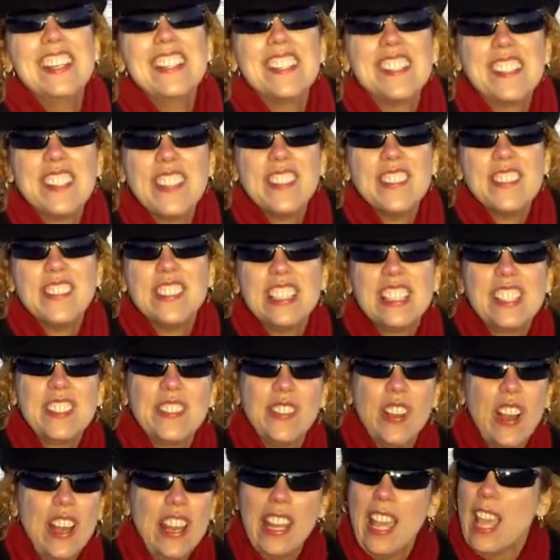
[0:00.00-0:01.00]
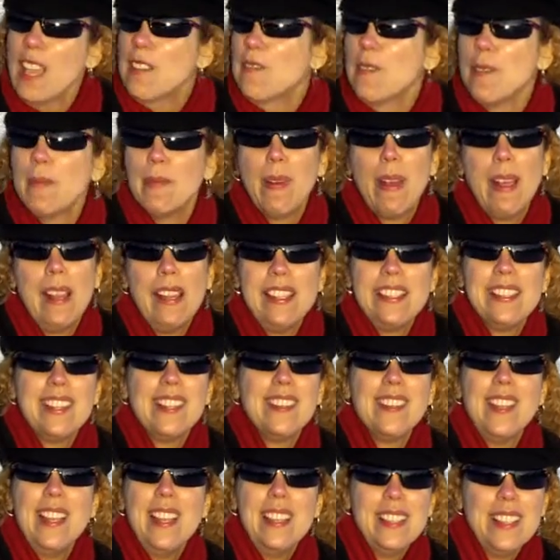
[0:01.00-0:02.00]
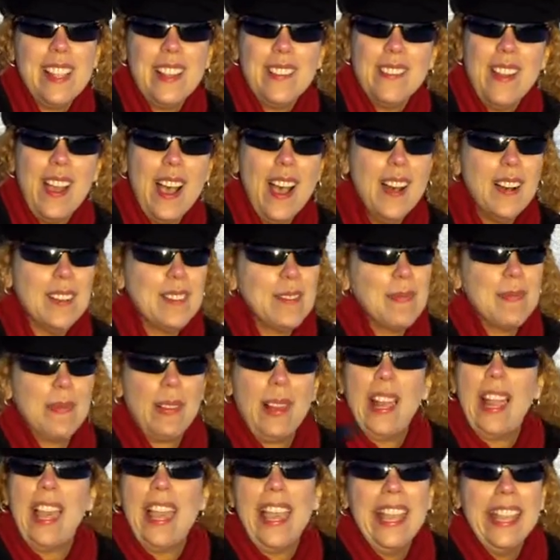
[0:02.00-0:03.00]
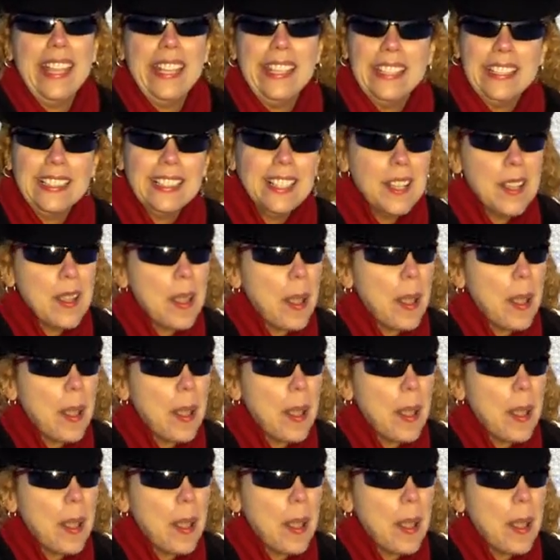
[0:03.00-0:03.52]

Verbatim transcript: So much fun, everybody is around playing,